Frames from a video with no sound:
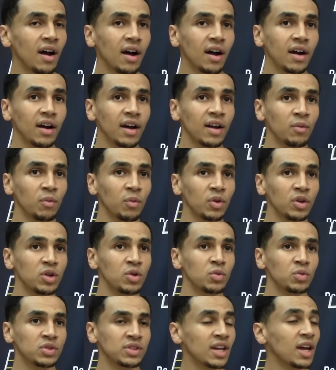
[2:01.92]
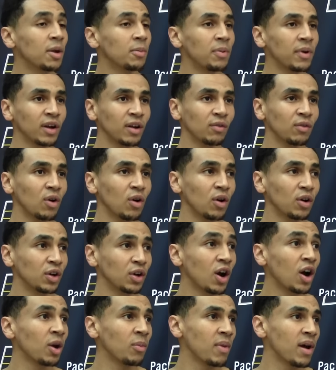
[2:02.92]
And when you set a pick and roll,
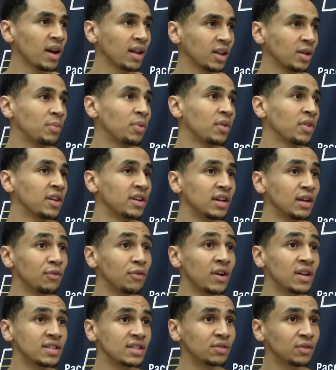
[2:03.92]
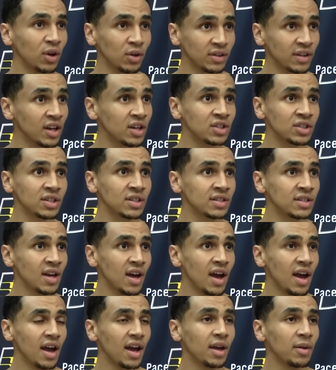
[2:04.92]
you're automatically putting the defense in rotations
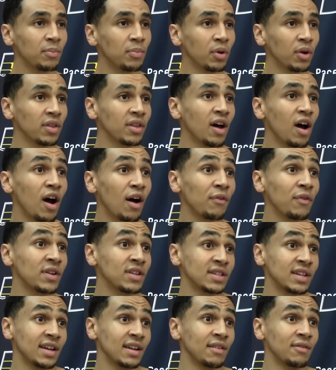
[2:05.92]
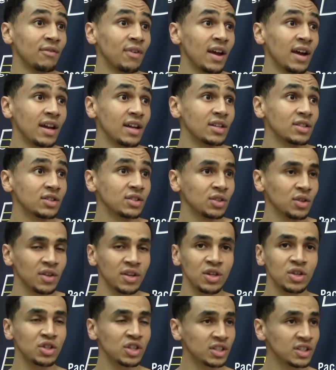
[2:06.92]
and putting the offense at an advantage. So
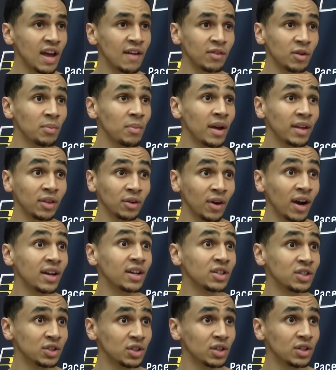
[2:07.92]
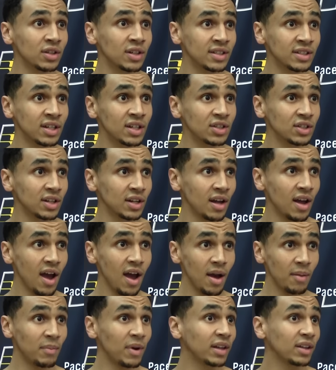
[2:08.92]
then you just have to make the right decision,
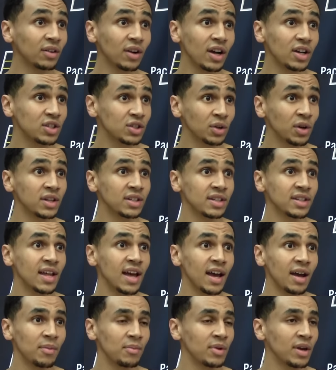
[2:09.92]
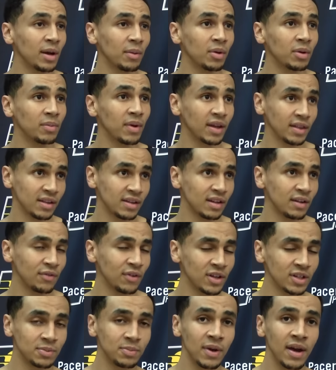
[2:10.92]
make the right choice in that, and be able to make the
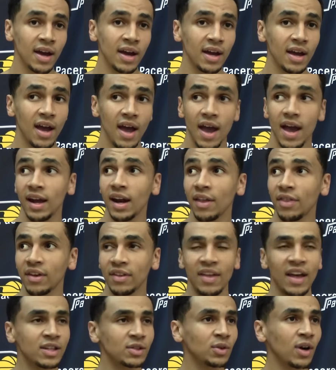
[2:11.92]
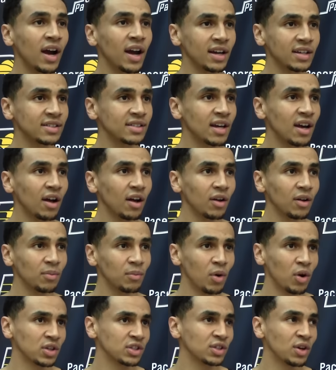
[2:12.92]
defense pay. And I think that's where I
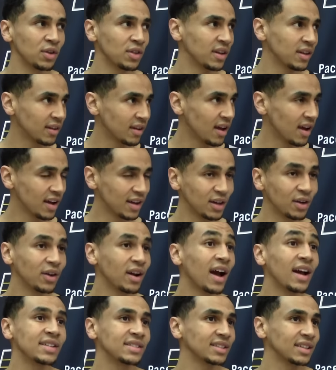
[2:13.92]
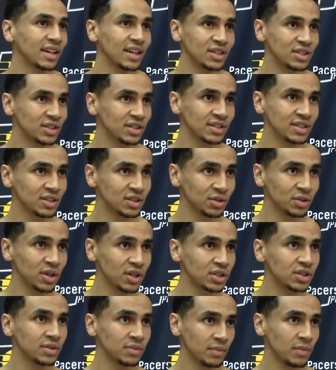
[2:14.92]
excel, more so than, an isolation
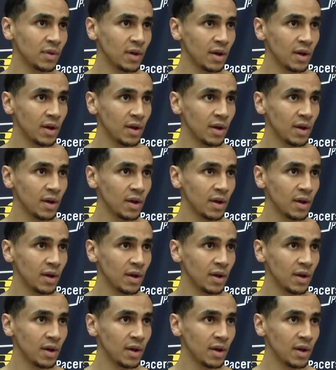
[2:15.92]
situation.